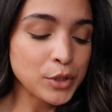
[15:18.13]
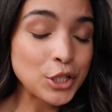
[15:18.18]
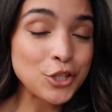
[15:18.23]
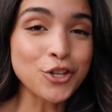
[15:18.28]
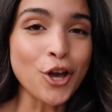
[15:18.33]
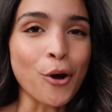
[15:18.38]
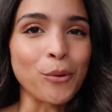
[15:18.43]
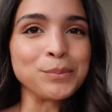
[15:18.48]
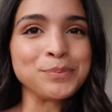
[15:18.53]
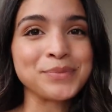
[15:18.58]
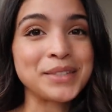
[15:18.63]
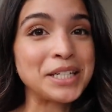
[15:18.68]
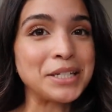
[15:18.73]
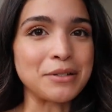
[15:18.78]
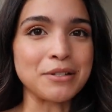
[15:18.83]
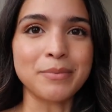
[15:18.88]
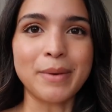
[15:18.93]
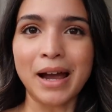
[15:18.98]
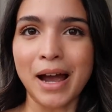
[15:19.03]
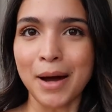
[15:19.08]
so
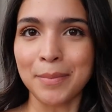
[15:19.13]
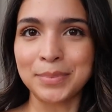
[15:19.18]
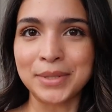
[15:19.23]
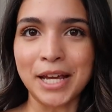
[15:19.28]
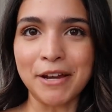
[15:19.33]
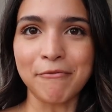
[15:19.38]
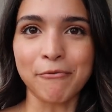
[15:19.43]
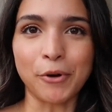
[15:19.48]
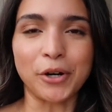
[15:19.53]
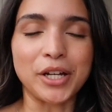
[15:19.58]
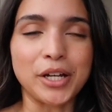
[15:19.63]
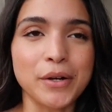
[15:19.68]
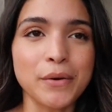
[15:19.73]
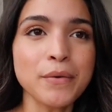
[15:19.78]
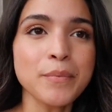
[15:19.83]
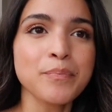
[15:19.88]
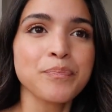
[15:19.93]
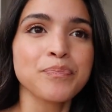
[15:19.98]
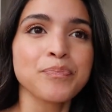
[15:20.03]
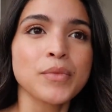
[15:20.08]
here's my update for
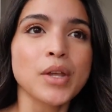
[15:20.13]
you